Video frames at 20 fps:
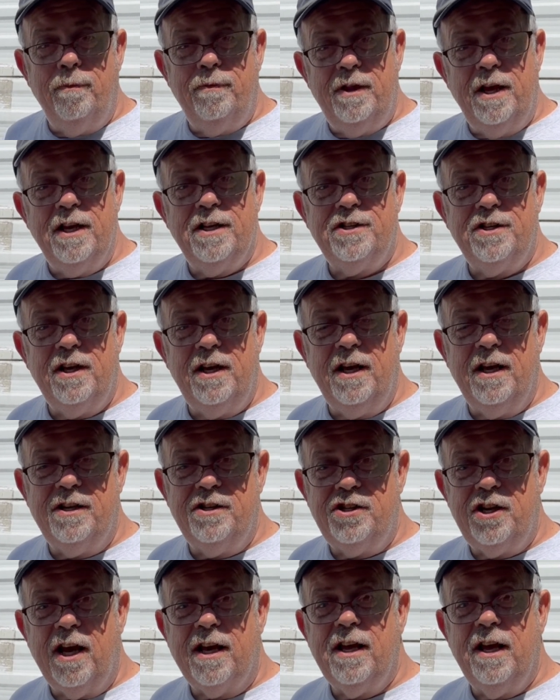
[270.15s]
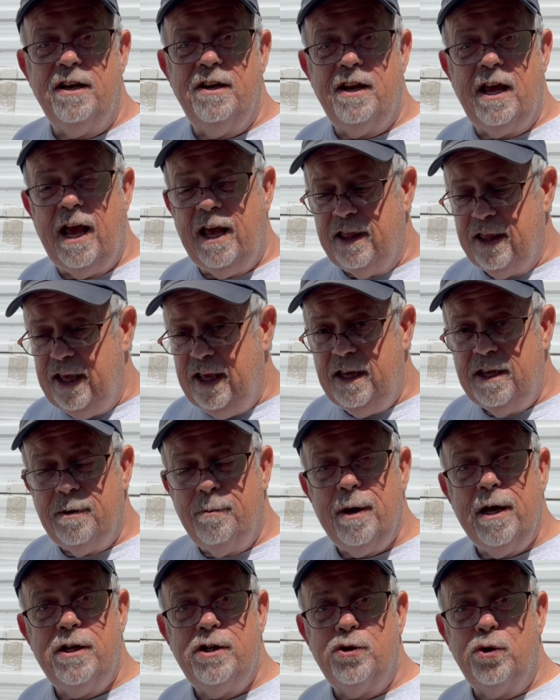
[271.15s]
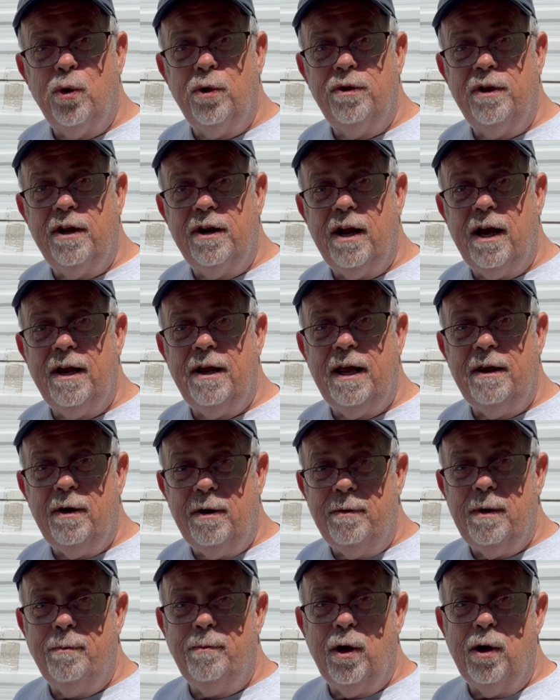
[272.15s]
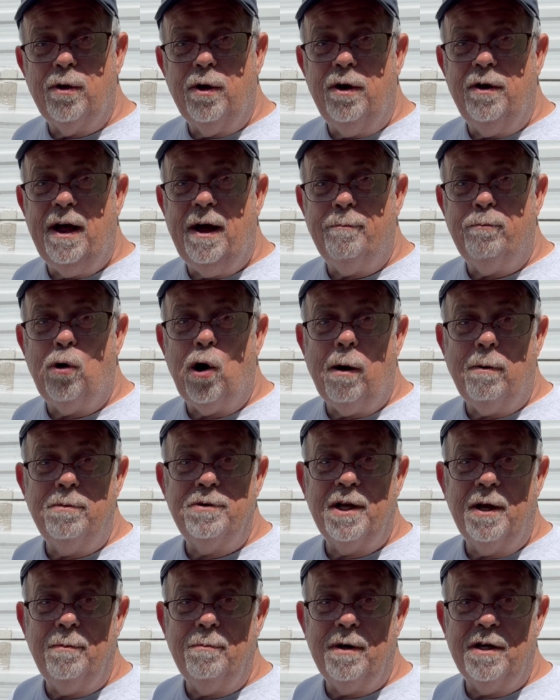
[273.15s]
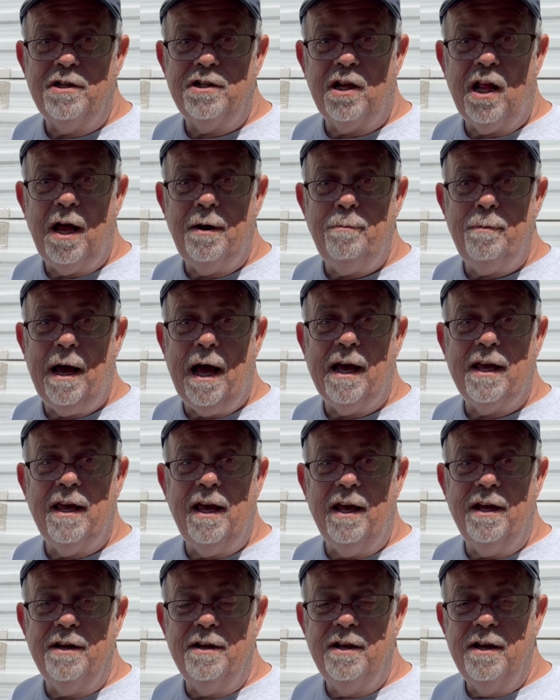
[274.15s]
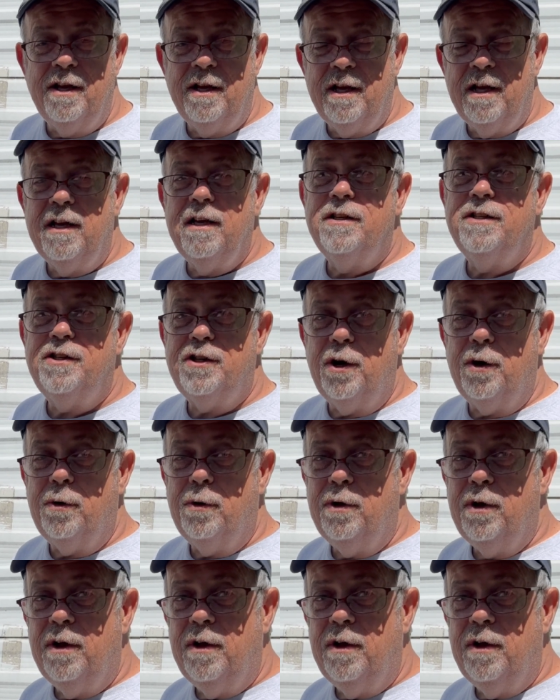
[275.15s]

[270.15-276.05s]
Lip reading: this and check it daily to make sure that I'm not going to have problems getting my slide back in. So